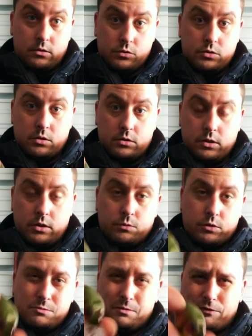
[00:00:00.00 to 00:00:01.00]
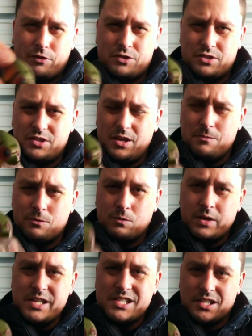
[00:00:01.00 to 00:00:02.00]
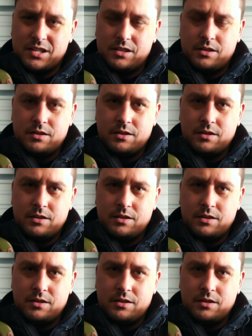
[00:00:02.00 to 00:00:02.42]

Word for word: Those are the good ones. But for some reason,